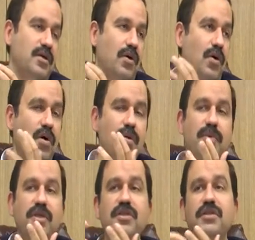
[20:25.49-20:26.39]
All
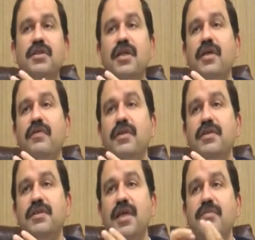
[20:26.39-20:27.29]
patients are given
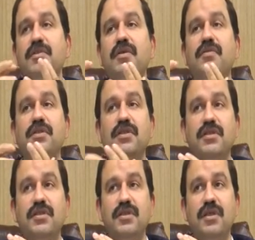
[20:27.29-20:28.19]
same services